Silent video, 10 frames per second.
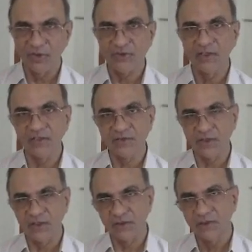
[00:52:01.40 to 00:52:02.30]
child, a
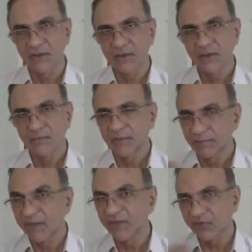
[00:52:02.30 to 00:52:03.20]
child. But
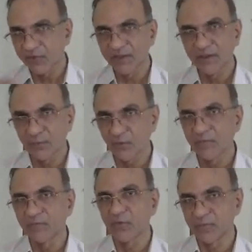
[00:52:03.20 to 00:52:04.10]
please read that
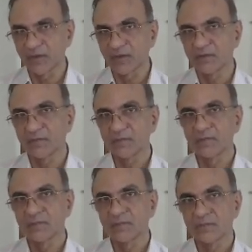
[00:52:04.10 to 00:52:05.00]
poem for me.
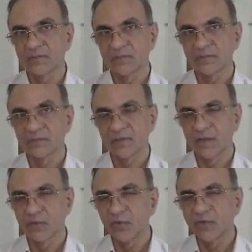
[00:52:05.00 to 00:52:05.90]
It
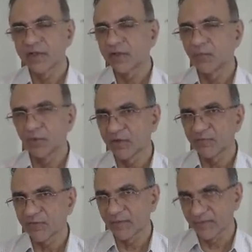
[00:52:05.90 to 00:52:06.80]
don't take you more than
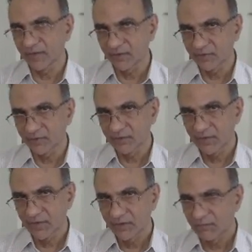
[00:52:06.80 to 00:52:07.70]
5 minutes,
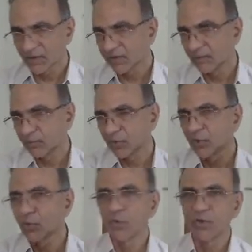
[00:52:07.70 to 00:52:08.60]
but it'll put the
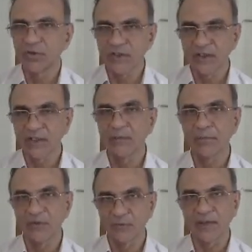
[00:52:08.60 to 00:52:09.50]
whole thing in
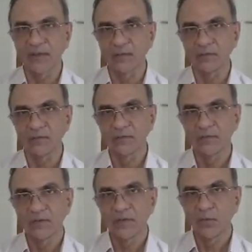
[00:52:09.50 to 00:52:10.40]
perspective.
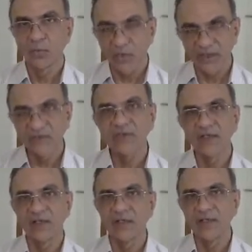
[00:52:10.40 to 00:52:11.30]
Why
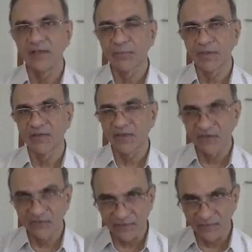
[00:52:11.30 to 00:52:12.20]
skeletal dysplasia
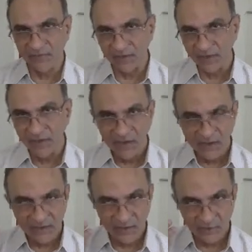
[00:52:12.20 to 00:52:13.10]
is something
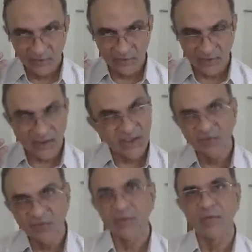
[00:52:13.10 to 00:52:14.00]
that at
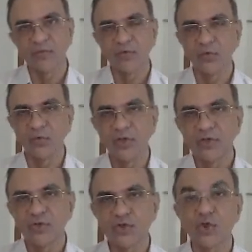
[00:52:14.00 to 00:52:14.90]
least some of you
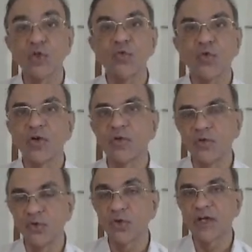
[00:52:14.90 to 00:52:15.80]
should want to
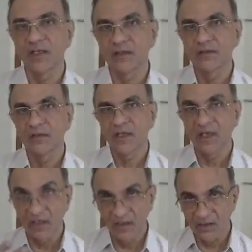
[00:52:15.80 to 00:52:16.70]
look at
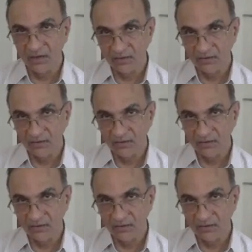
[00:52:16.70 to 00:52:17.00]
and learn